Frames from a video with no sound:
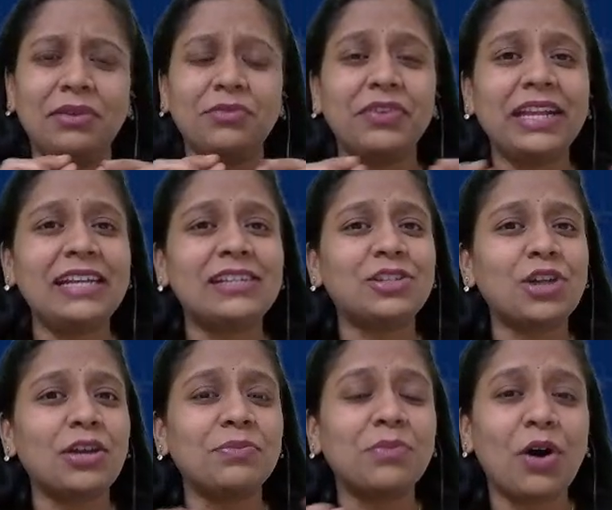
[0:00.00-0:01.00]
weeds
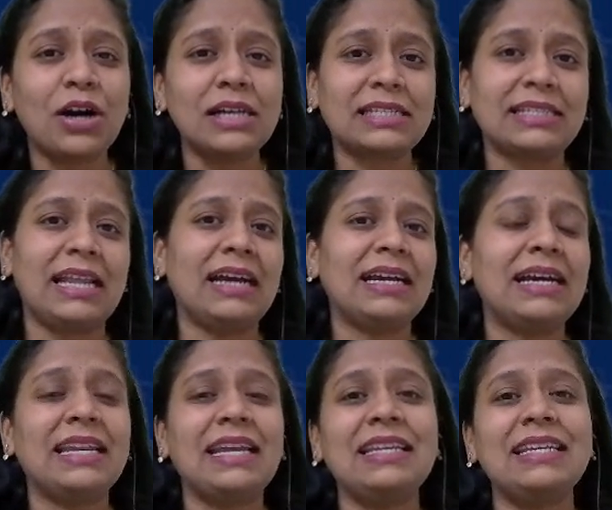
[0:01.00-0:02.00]
or moss laga
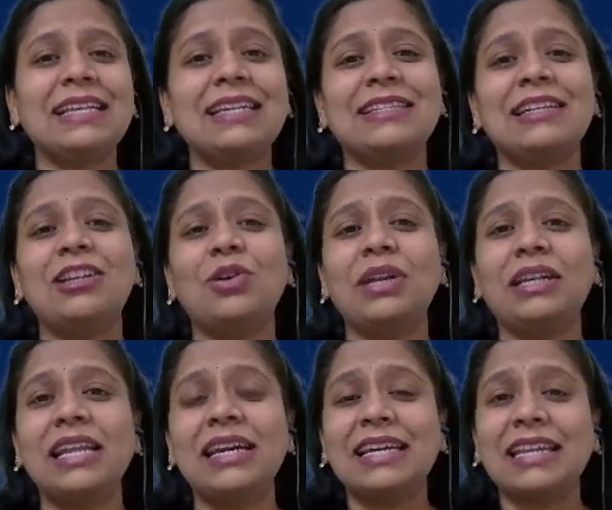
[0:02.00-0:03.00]
rainy season lo
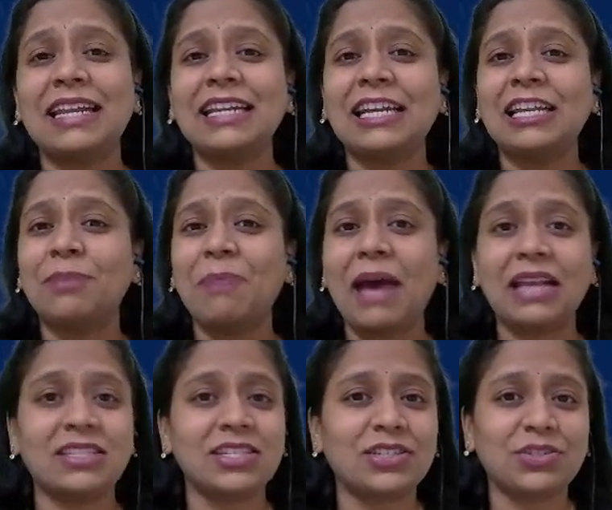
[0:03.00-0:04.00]
itla green color
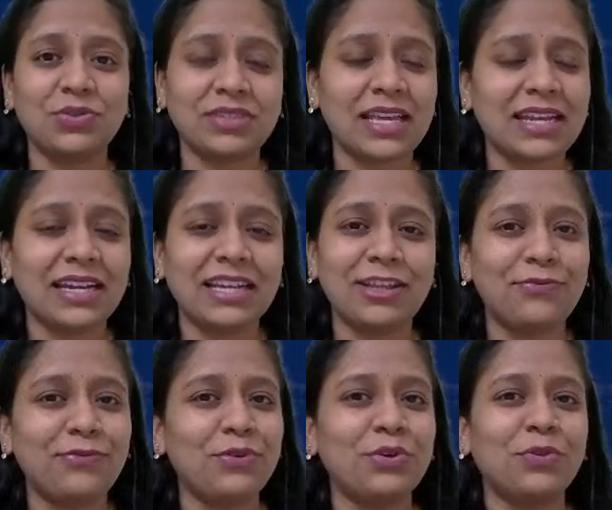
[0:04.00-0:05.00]
patches chustaru kada
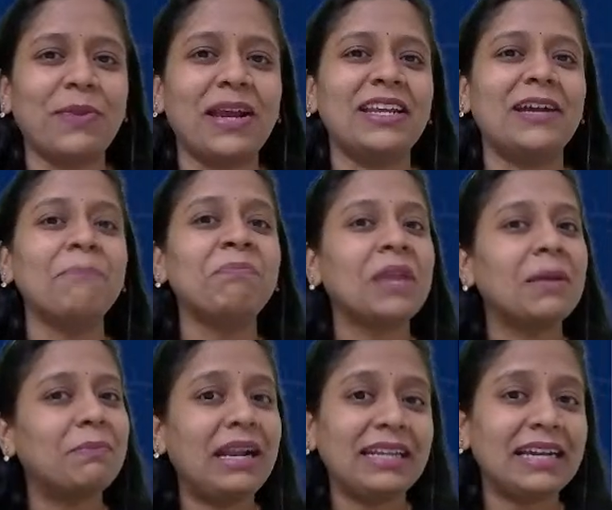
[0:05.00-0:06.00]
floor paina
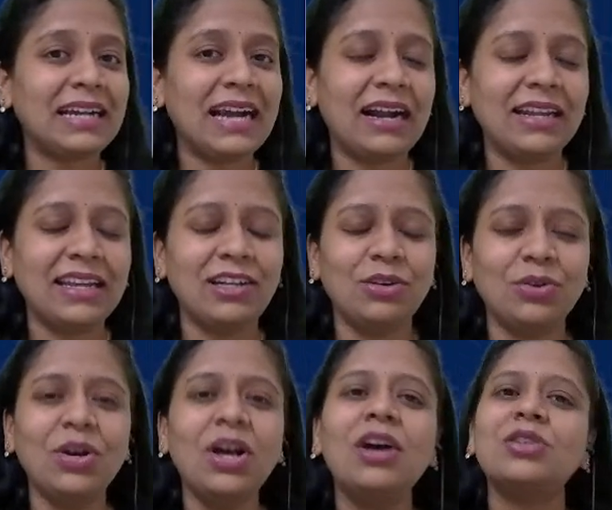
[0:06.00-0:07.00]
baita garden lo,
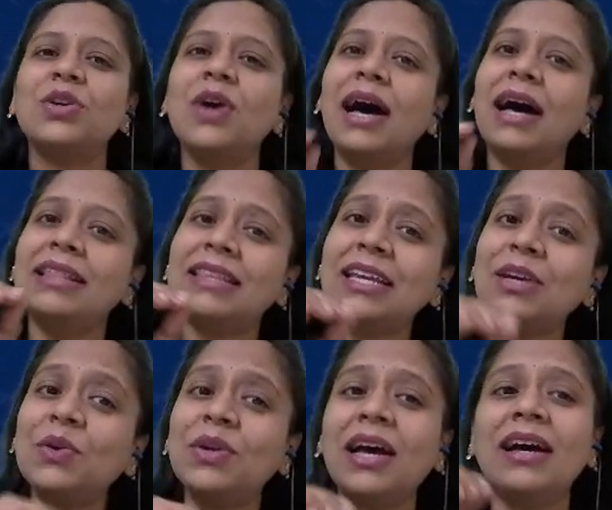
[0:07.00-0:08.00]
so adi
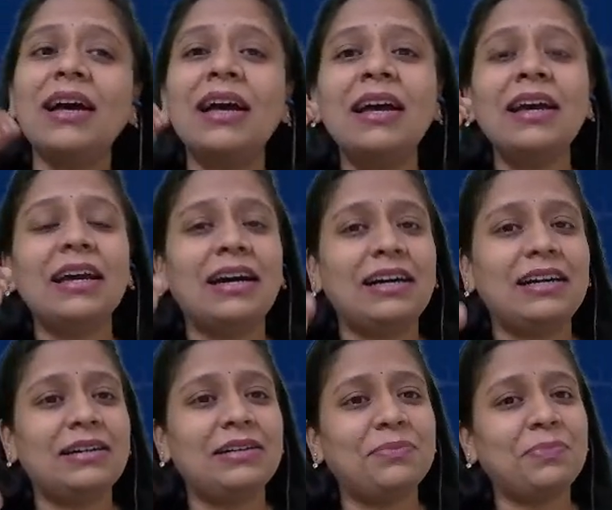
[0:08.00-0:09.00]
kuda
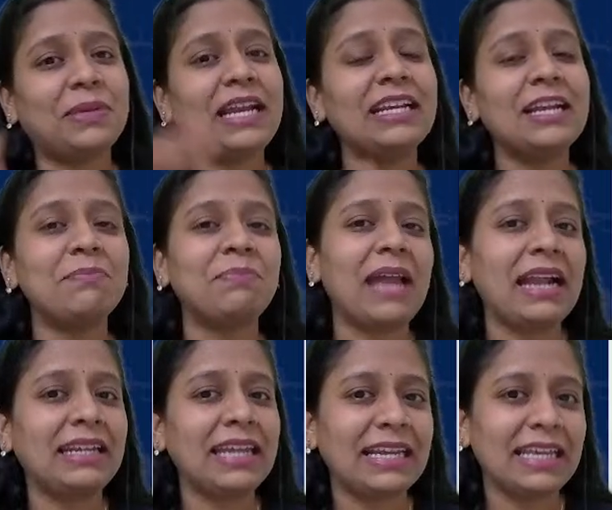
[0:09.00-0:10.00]
kingdom
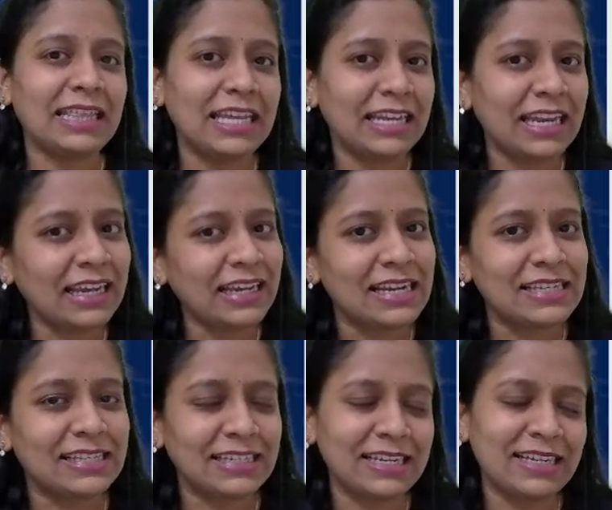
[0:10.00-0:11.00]
plant e kindane
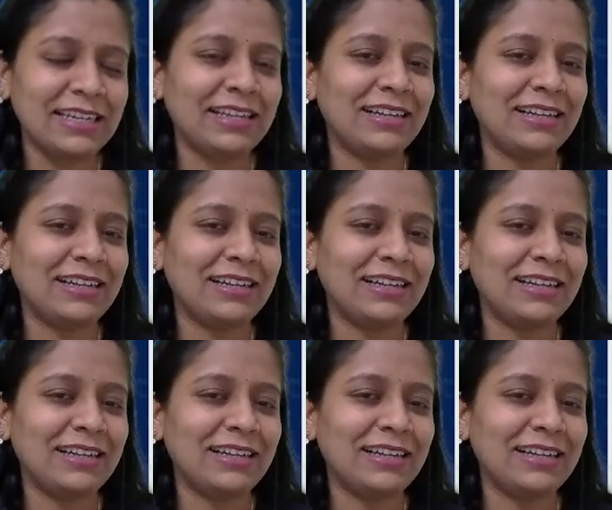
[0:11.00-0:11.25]
consider